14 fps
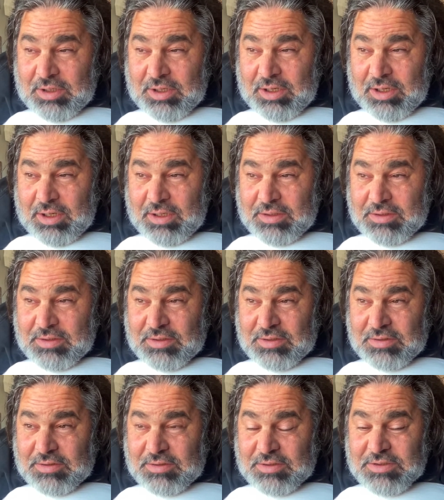And
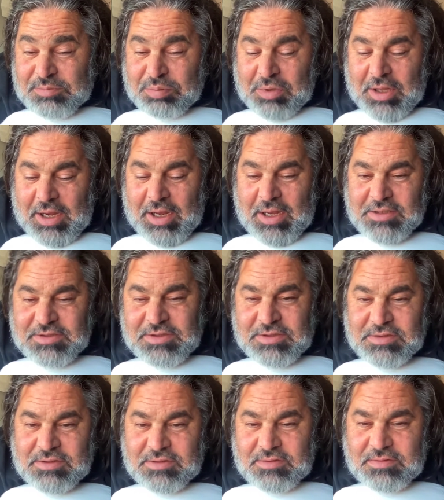then these
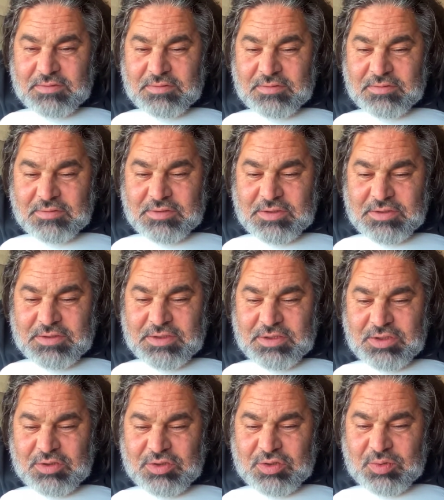plants
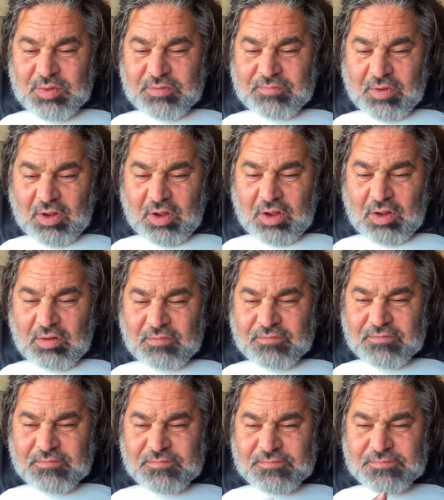continued to evolve